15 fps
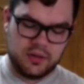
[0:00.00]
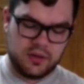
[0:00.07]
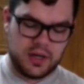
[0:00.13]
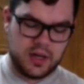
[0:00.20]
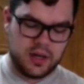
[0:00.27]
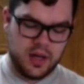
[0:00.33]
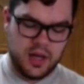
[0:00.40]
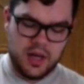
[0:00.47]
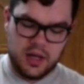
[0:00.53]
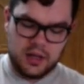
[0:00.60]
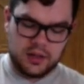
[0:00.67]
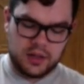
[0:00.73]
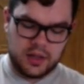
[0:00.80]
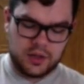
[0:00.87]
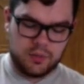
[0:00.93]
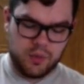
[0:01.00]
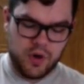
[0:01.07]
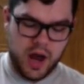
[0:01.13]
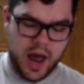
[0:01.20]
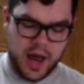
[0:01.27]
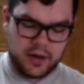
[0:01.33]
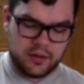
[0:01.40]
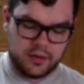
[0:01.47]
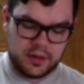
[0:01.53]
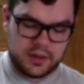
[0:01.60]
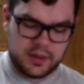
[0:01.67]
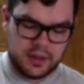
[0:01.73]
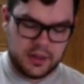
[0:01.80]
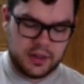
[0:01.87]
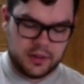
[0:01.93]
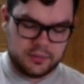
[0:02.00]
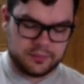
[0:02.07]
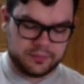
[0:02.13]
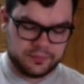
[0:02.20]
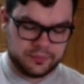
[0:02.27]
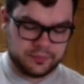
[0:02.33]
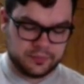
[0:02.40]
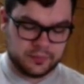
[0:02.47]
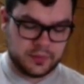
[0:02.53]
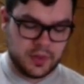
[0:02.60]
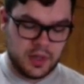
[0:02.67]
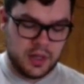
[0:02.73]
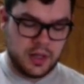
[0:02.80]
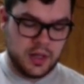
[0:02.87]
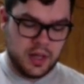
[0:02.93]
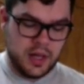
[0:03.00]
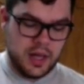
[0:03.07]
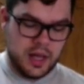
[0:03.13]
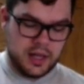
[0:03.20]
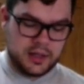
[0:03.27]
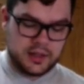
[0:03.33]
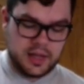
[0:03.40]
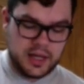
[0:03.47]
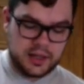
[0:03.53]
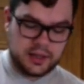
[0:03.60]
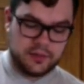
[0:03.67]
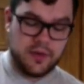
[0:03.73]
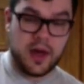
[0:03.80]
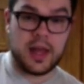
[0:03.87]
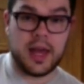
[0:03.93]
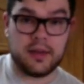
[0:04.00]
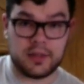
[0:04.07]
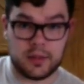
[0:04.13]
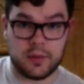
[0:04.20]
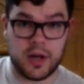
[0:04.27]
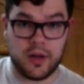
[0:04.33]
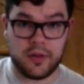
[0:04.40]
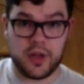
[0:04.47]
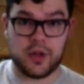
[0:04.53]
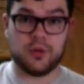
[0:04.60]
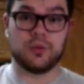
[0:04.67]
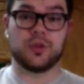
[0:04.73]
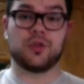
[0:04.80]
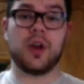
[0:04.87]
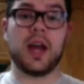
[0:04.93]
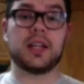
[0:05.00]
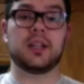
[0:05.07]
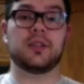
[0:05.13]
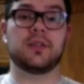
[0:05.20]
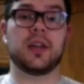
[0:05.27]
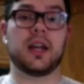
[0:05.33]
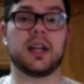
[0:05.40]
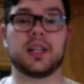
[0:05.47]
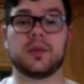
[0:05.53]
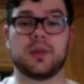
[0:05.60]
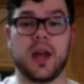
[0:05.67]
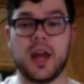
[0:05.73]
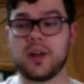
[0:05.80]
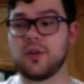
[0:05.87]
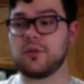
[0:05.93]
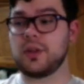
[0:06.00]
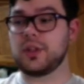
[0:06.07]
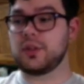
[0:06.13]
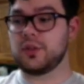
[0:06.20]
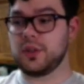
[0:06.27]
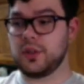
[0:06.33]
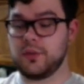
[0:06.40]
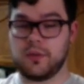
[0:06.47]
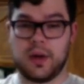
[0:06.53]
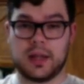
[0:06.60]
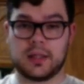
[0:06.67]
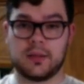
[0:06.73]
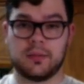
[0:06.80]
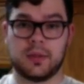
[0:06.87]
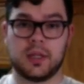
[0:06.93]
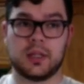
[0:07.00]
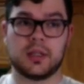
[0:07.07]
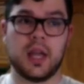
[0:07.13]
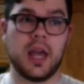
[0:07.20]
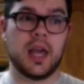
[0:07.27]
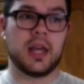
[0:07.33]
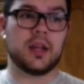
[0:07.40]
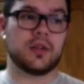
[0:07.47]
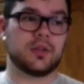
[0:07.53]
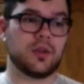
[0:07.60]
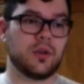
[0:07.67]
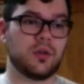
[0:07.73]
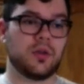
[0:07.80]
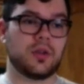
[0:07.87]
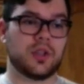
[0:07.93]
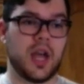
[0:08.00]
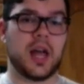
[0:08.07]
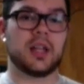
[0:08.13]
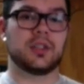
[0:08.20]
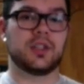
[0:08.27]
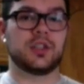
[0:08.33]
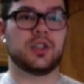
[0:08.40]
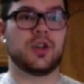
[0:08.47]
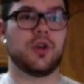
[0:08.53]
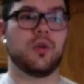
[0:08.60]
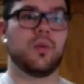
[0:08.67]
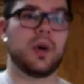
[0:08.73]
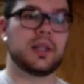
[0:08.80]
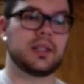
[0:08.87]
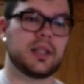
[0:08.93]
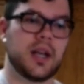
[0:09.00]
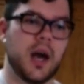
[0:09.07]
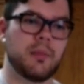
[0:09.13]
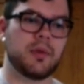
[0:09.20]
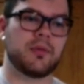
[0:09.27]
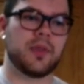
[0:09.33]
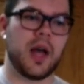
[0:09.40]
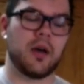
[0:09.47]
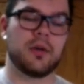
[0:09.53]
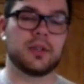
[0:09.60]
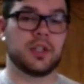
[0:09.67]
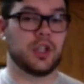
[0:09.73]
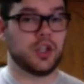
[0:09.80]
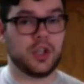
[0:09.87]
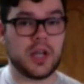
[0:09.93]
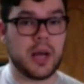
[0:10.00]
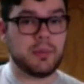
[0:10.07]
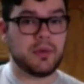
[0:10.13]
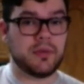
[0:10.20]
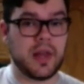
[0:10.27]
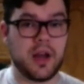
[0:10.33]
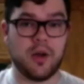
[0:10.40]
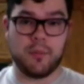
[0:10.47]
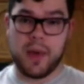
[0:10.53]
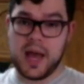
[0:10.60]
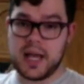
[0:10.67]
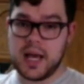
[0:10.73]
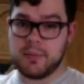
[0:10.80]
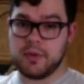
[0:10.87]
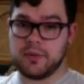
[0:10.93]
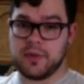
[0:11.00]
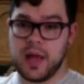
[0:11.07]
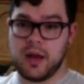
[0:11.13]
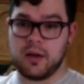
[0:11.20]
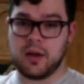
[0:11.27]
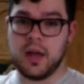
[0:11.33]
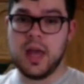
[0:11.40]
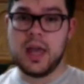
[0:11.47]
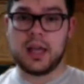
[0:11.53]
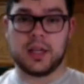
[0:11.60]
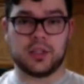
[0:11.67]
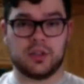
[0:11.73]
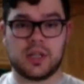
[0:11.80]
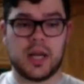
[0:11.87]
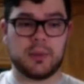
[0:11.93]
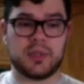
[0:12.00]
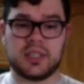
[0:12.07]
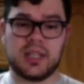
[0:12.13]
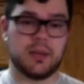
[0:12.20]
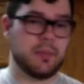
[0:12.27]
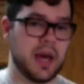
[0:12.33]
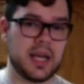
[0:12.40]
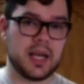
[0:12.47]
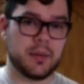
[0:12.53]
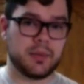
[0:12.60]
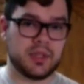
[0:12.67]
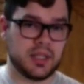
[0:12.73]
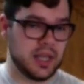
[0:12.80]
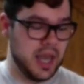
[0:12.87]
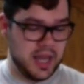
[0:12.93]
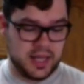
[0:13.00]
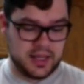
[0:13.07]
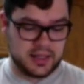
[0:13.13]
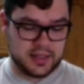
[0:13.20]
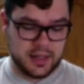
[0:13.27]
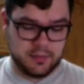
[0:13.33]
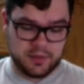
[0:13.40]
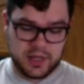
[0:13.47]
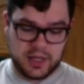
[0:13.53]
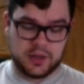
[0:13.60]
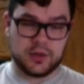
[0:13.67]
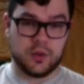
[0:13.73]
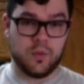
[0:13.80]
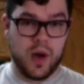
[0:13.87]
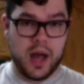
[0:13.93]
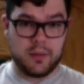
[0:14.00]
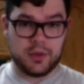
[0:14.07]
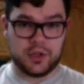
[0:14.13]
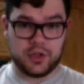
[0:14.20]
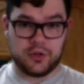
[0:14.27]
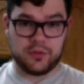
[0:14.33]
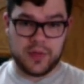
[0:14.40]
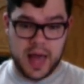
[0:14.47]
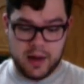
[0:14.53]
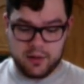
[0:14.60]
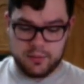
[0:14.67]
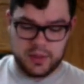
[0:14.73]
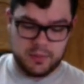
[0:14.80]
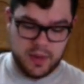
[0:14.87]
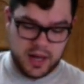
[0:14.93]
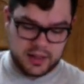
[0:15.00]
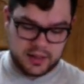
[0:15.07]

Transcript: you get such more accuracy. And it's nice to finally have someone out there who's trying to do that, because when I go researching for recipes, it's so challenging to go, what's a cup of flour? Is it your cup of flour, my cup of flour? Because your cup of tea, my cup of tea ain't the same thing. So why would your flour be